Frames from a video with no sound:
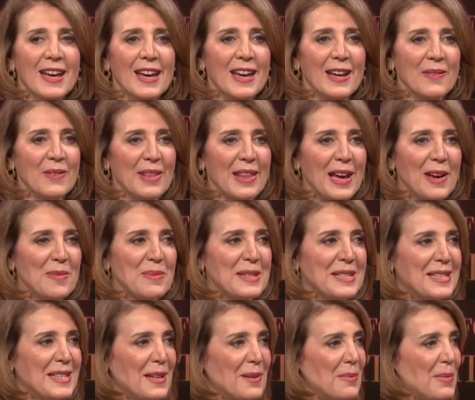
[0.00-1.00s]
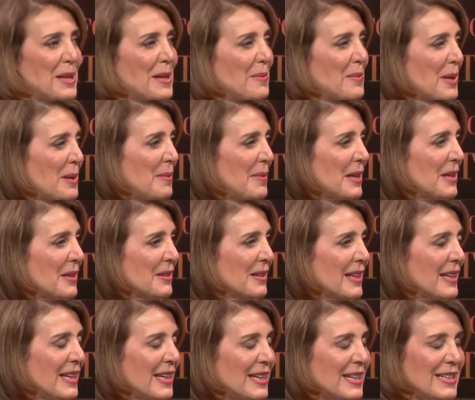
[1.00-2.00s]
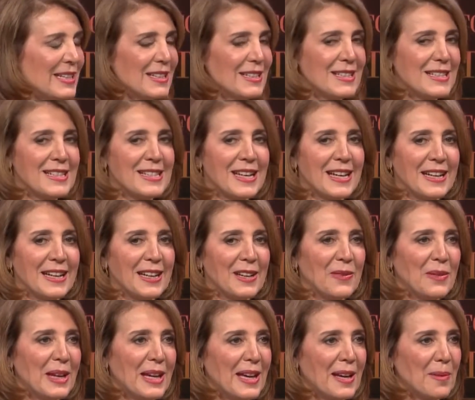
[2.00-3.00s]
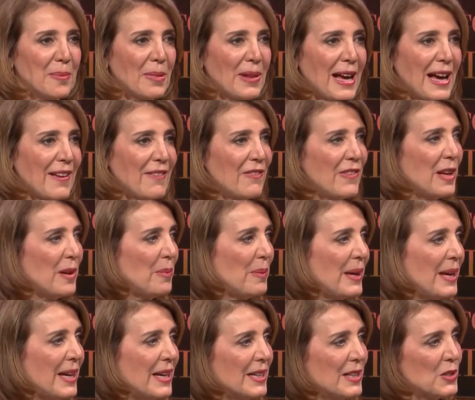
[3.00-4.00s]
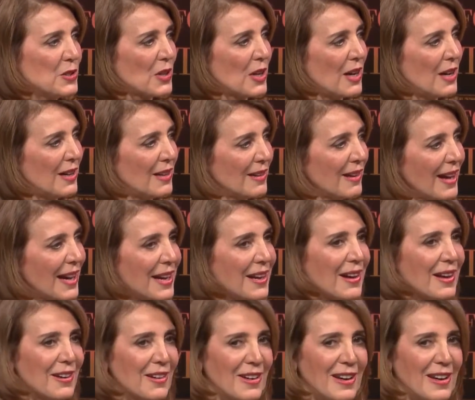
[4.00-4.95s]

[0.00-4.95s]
And without missing a beat, my middle kid said, can we get a black felt pen and draw a line on her